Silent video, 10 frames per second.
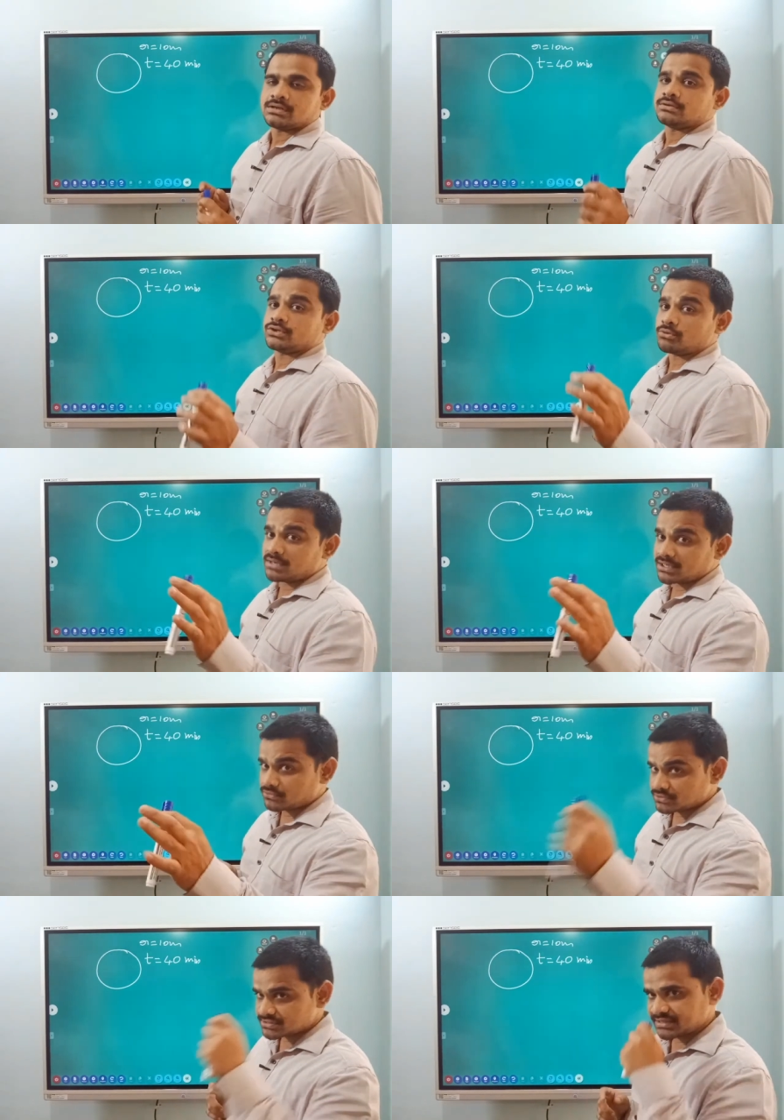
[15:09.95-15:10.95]
Now my
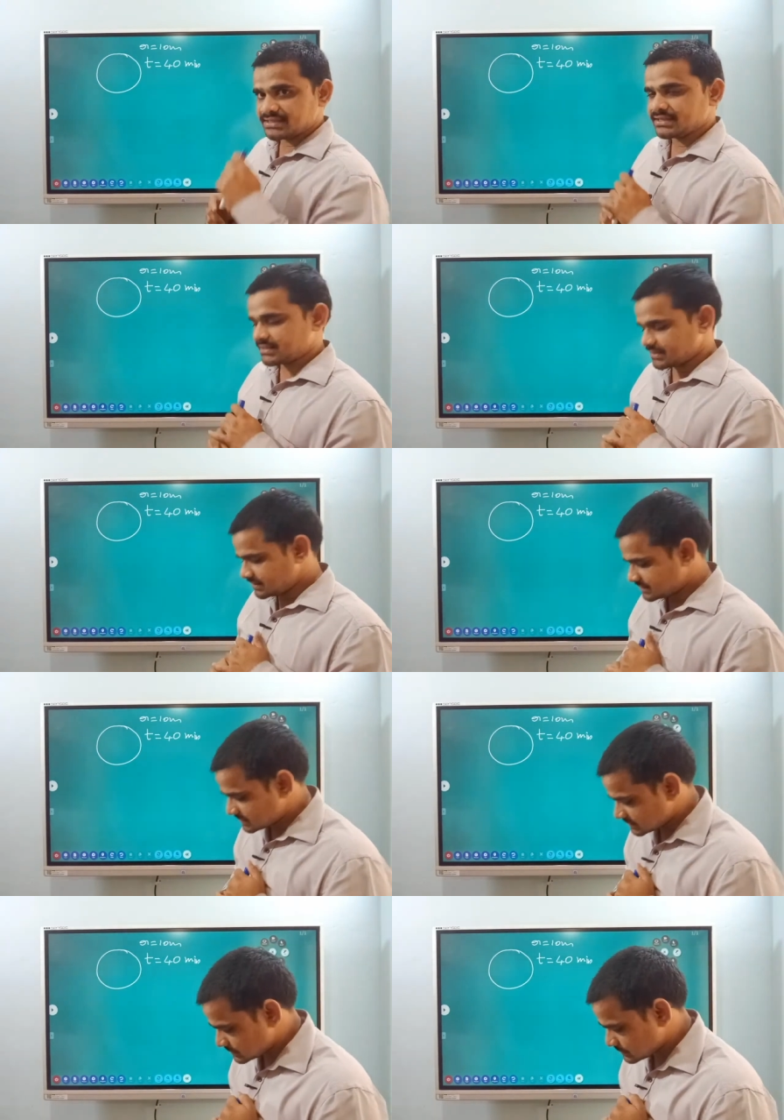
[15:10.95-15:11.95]
question here
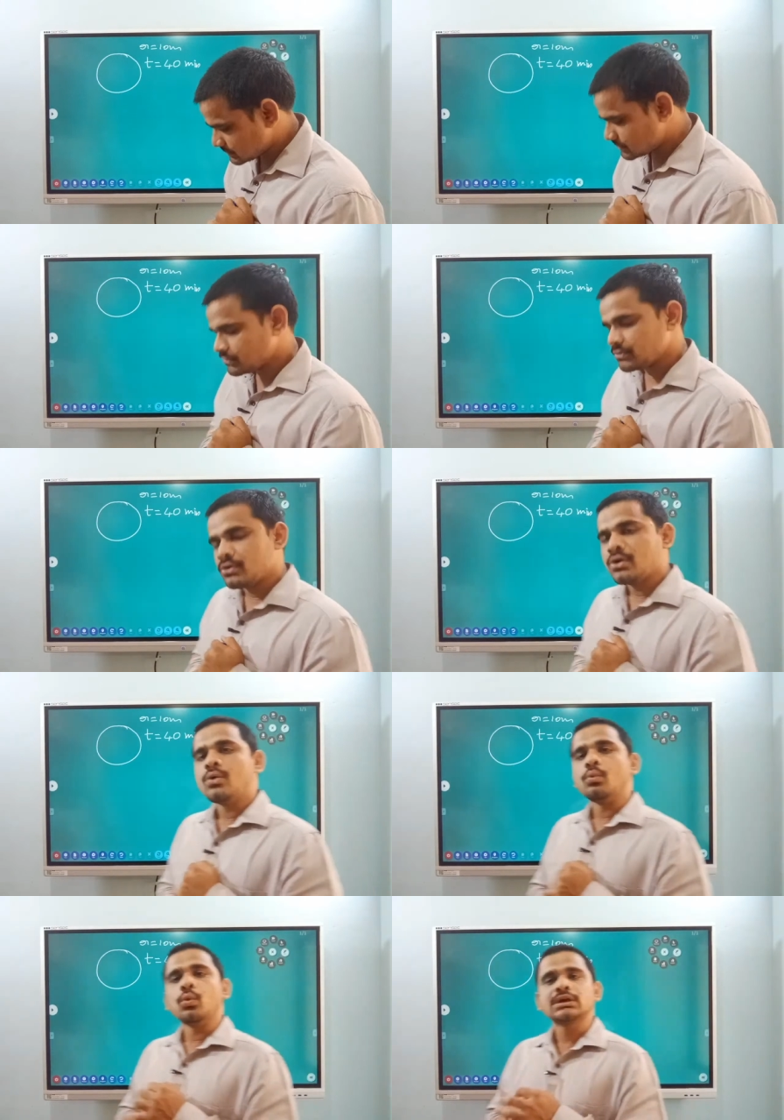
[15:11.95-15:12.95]
is,
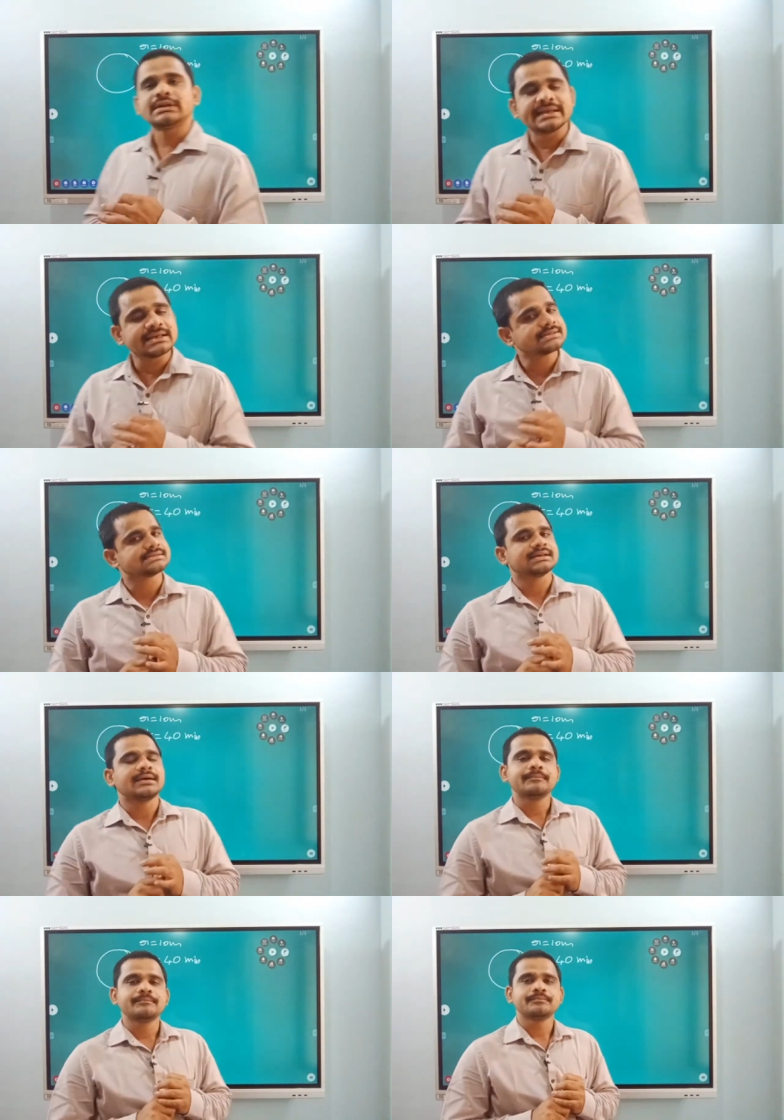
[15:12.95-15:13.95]
what is the
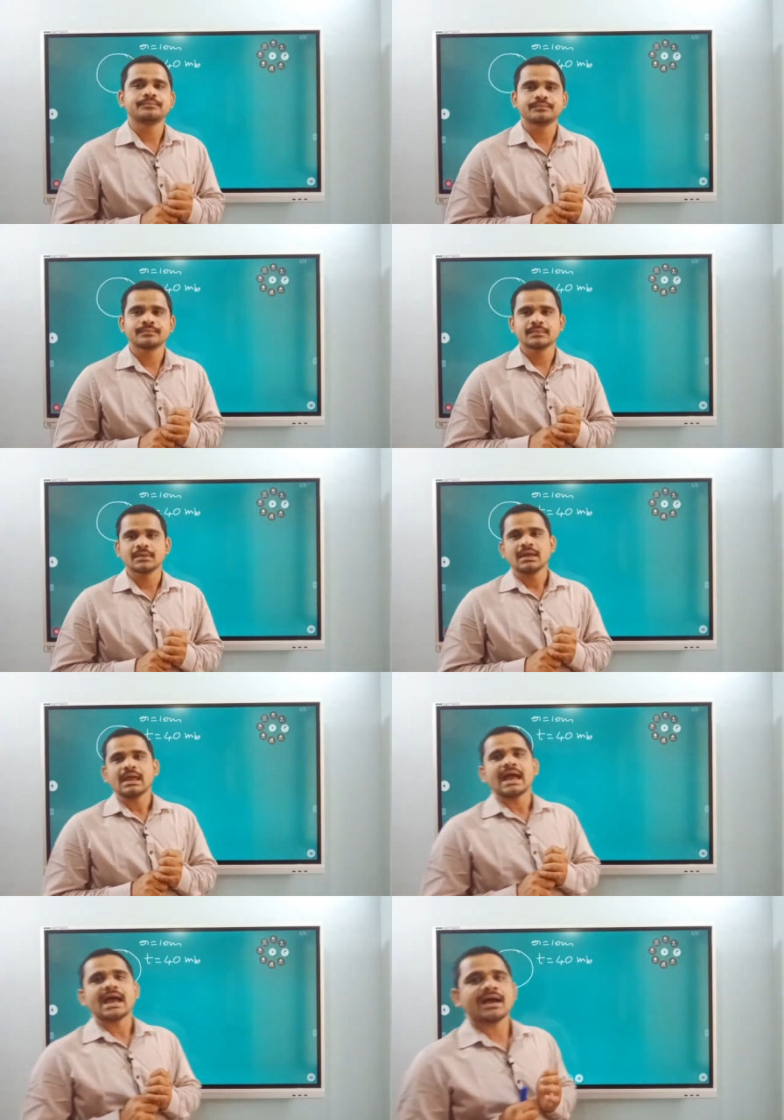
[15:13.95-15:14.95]

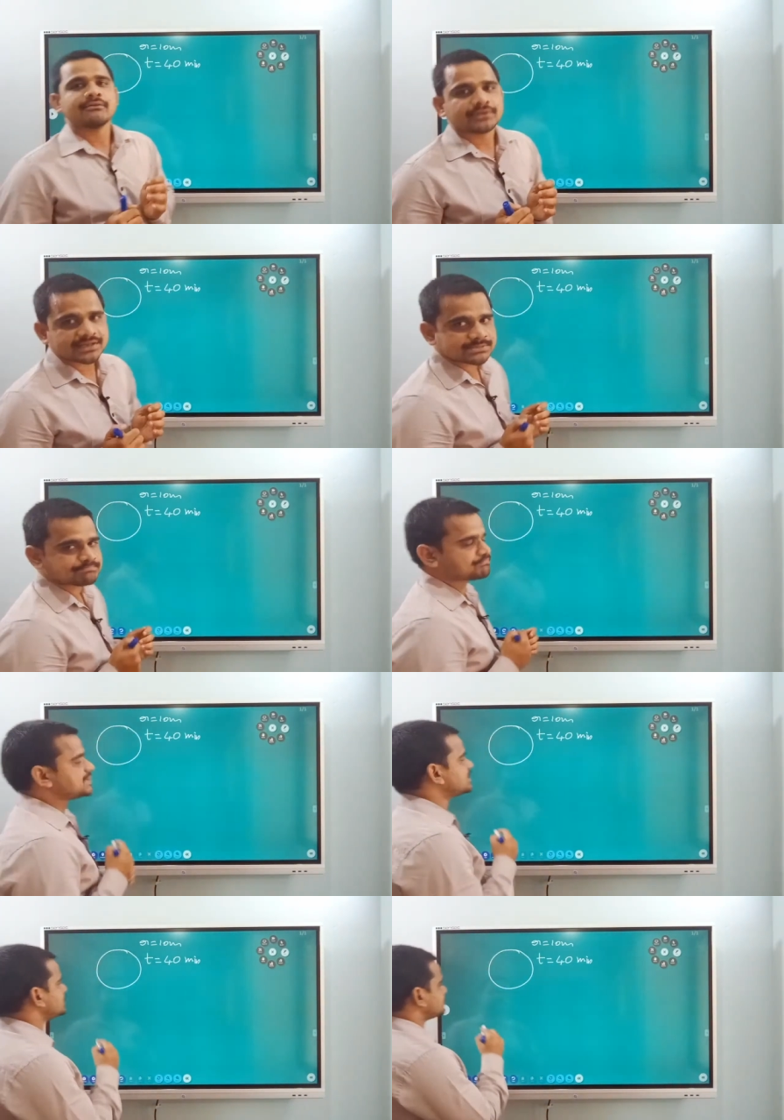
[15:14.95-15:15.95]
average
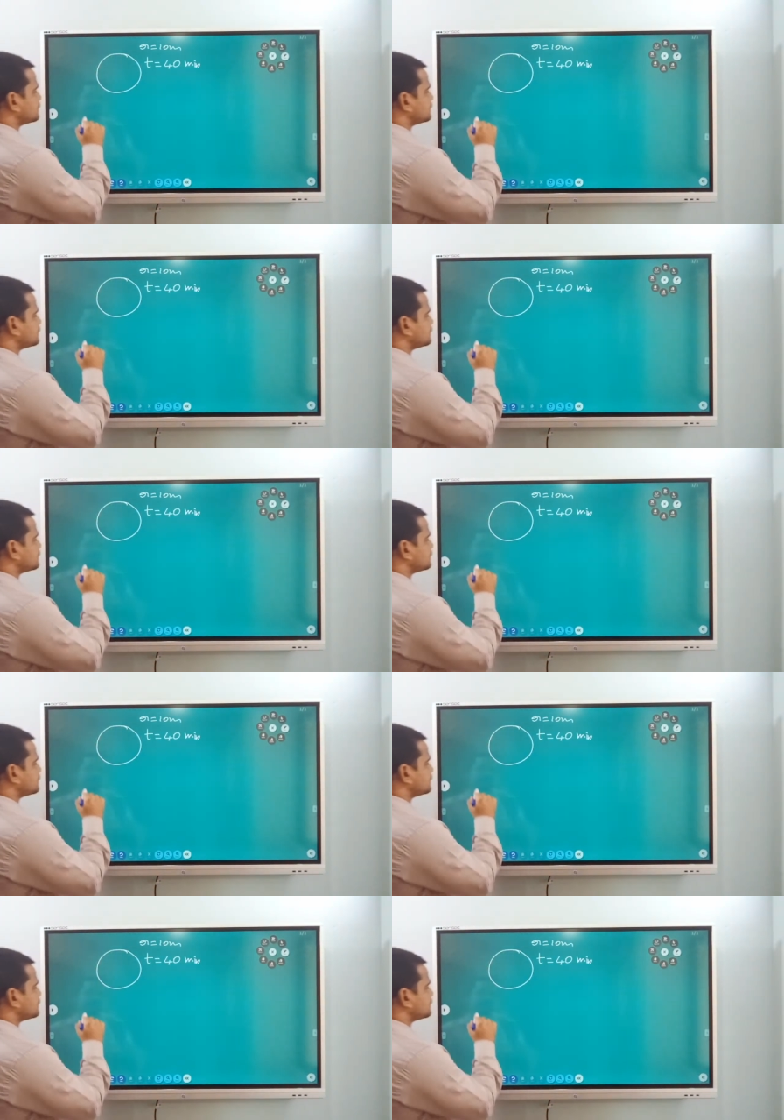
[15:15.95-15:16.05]
speed,